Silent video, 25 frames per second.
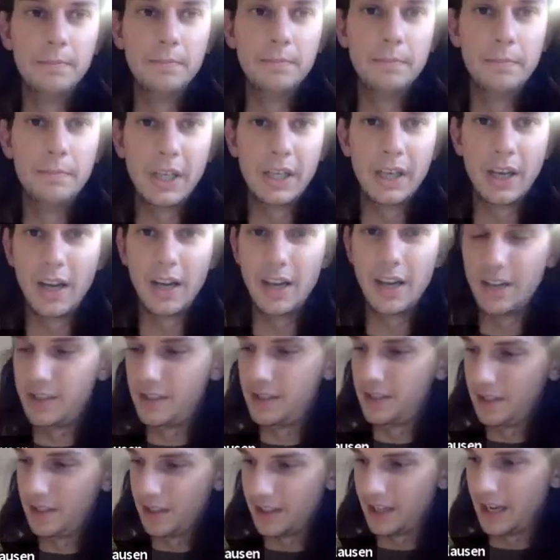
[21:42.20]

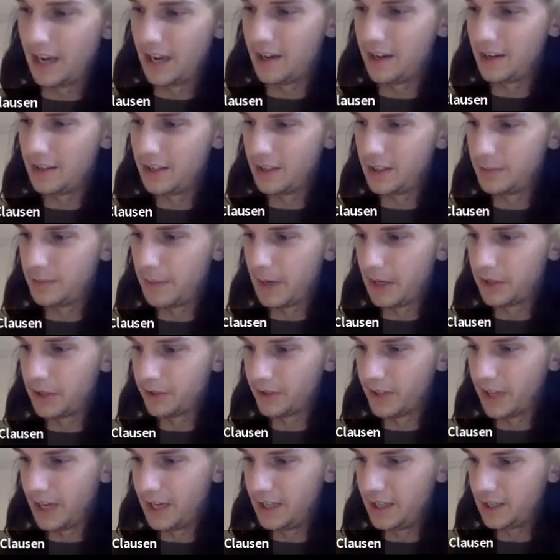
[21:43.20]
Because again, as a special
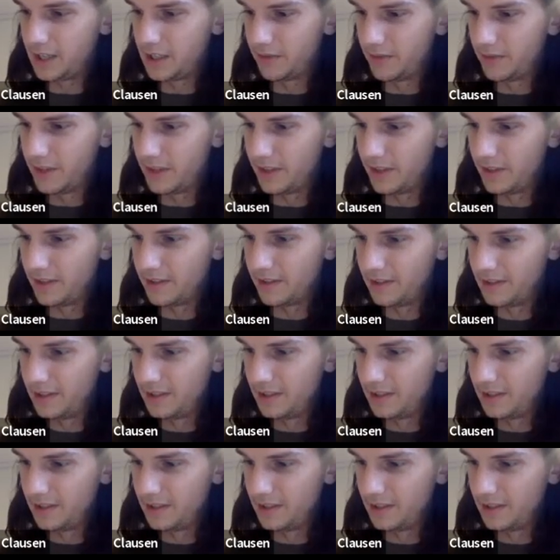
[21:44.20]
case of the